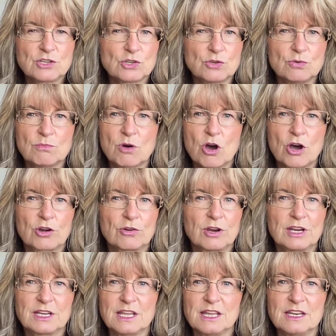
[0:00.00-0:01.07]
to
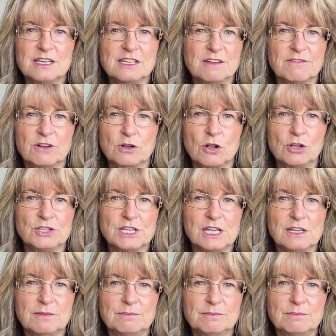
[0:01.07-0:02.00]
moderate in difficulty.